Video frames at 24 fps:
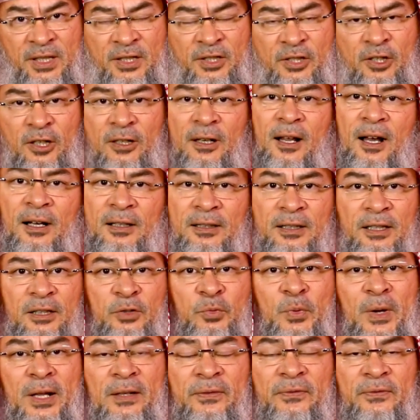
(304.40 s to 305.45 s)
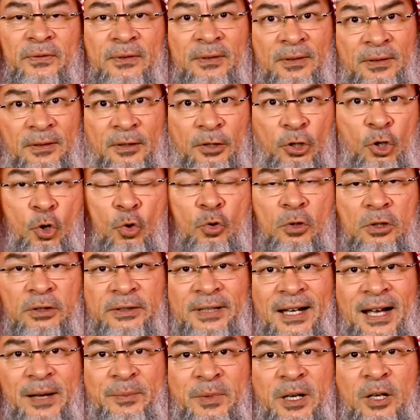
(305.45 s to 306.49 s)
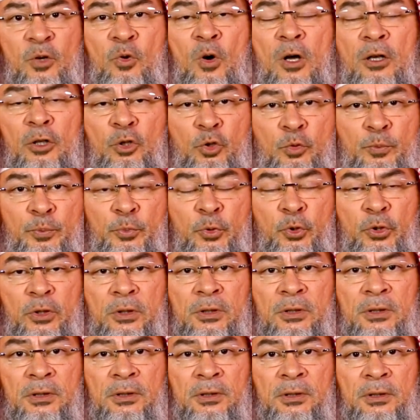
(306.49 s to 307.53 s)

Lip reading: 6 o'clock till 12 local time in Kuala Lumpur.